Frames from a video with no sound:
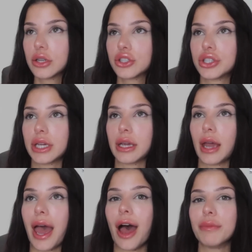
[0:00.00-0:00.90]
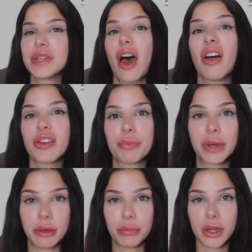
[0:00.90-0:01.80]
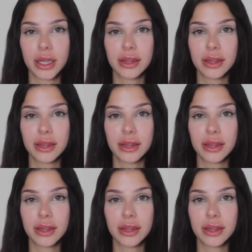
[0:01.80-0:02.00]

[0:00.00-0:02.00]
She helped other people